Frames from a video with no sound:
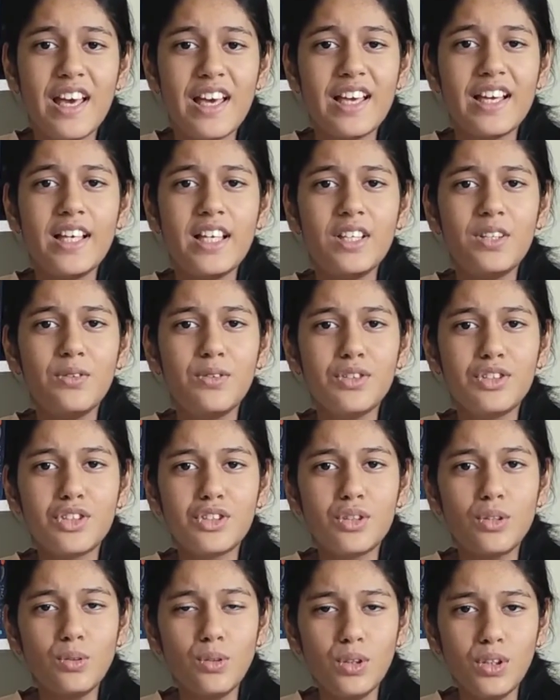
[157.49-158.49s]
He
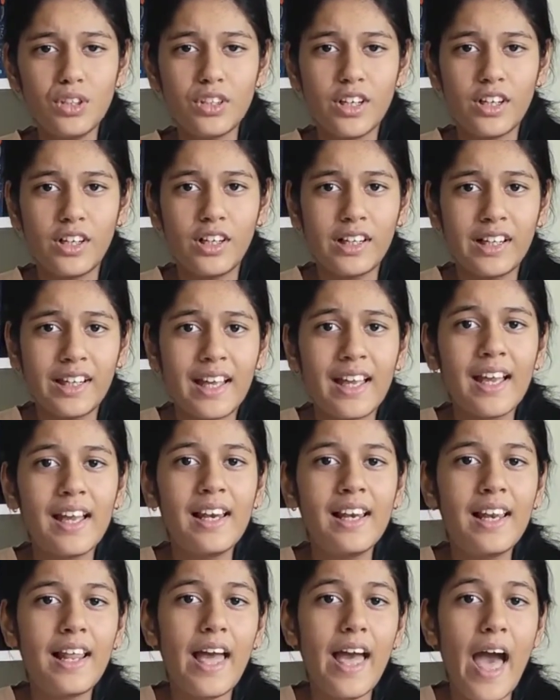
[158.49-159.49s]
used to uh, kill uh,